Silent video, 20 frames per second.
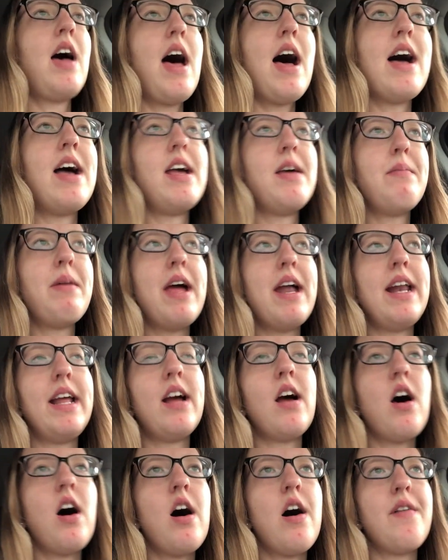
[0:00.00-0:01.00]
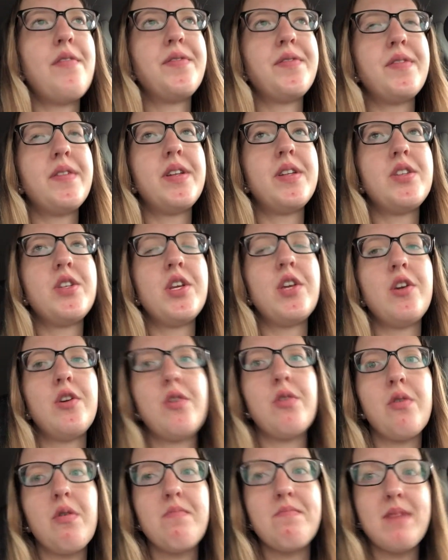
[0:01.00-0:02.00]
I am heading off
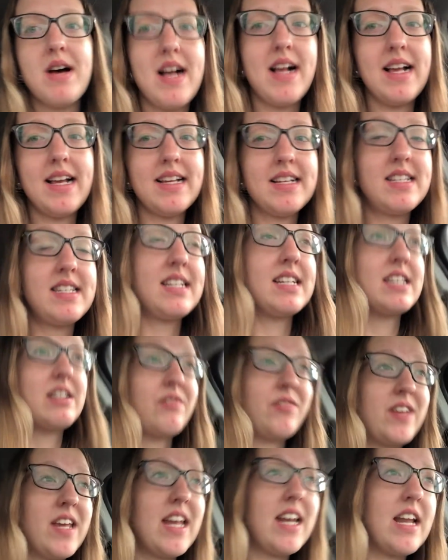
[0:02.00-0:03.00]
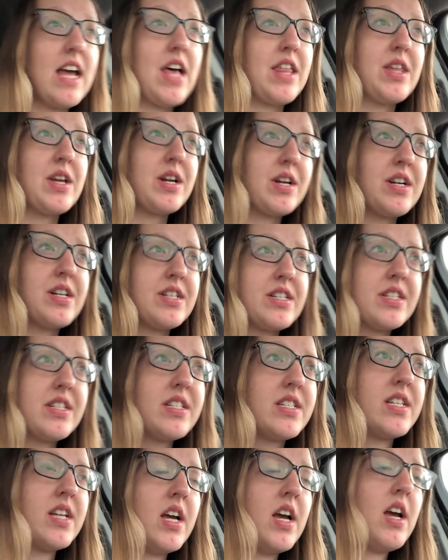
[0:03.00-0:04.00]
to my significant
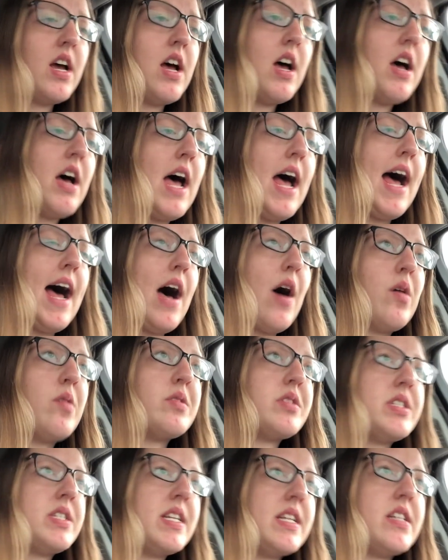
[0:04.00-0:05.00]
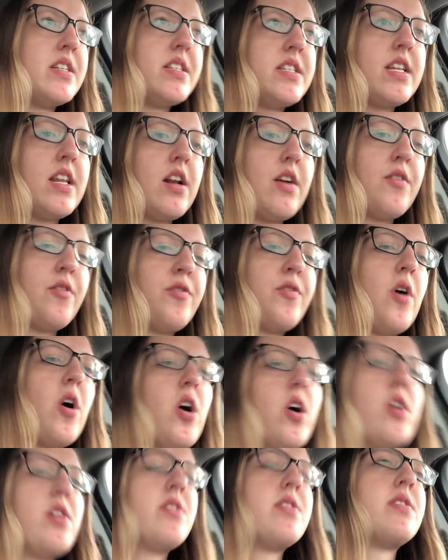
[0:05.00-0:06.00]
other's house in Cedar
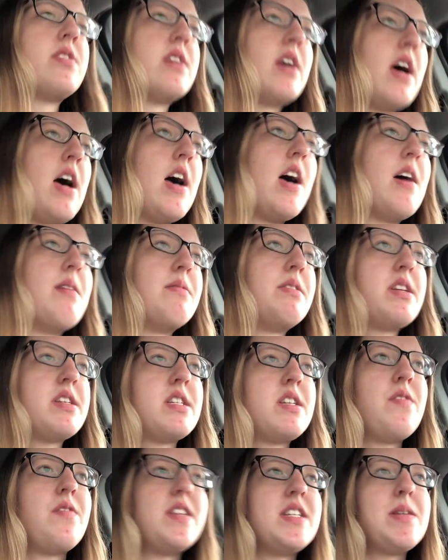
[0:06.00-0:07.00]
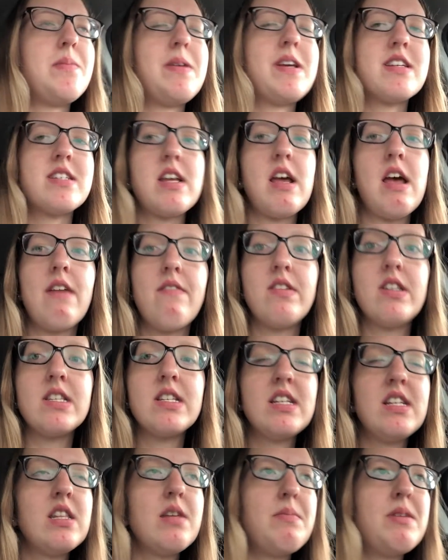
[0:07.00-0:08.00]
Falls uh, just to visit because I haven't
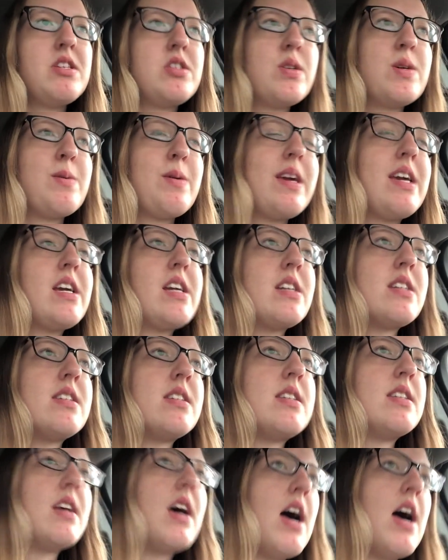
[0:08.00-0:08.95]
seen them in two weeks.